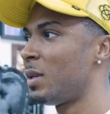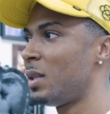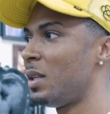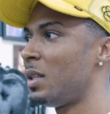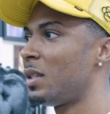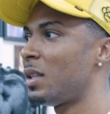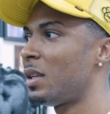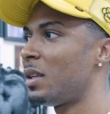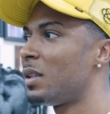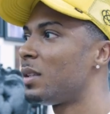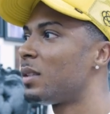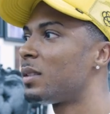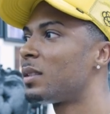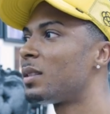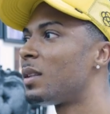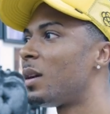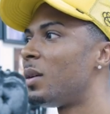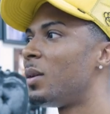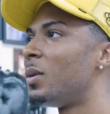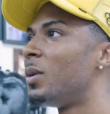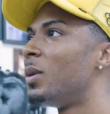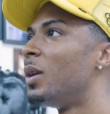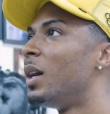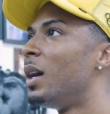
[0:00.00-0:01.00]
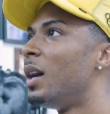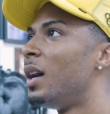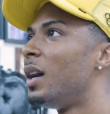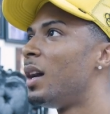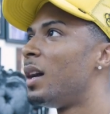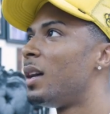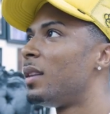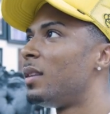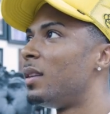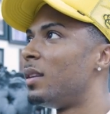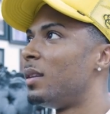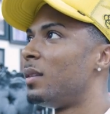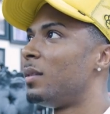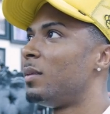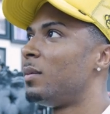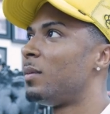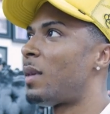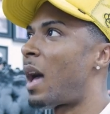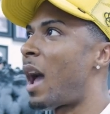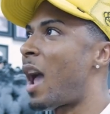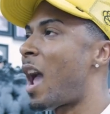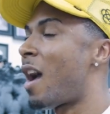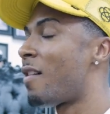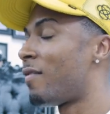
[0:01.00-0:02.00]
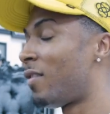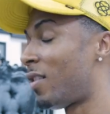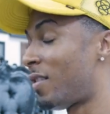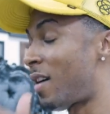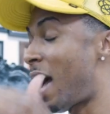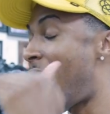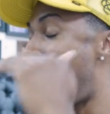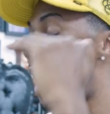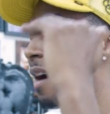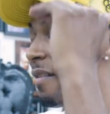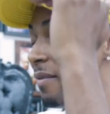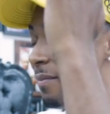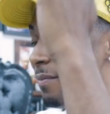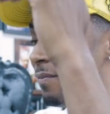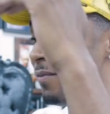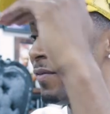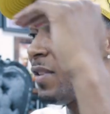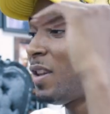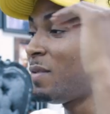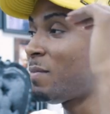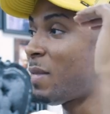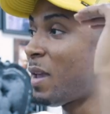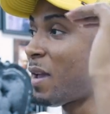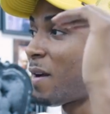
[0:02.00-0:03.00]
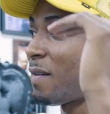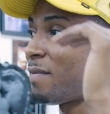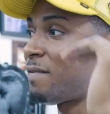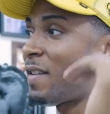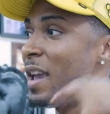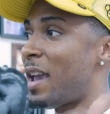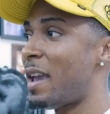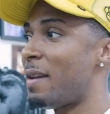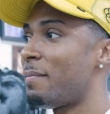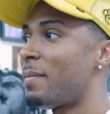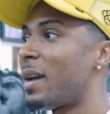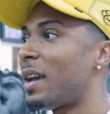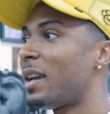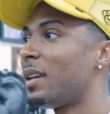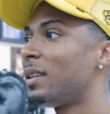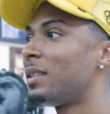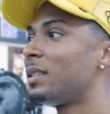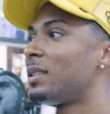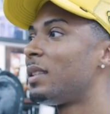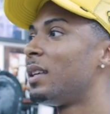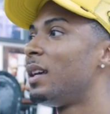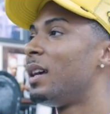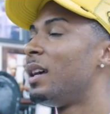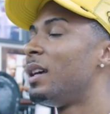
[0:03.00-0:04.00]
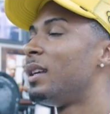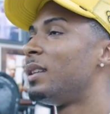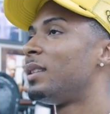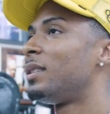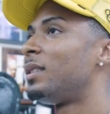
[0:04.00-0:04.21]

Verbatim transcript: am anything. So I have a high female fan base.